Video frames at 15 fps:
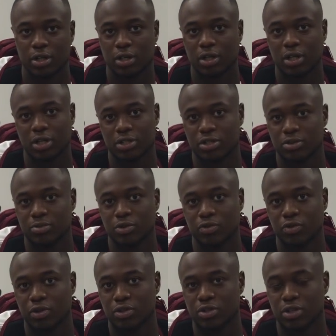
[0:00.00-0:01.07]
Elijah's
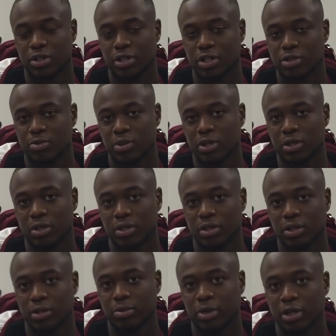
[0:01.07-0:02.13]
moving on to the next play.
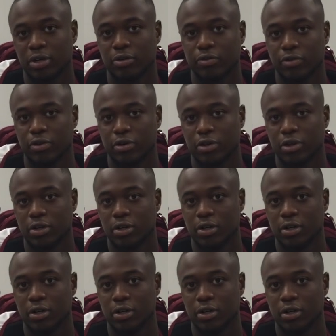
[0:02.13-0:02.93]
He made up for it.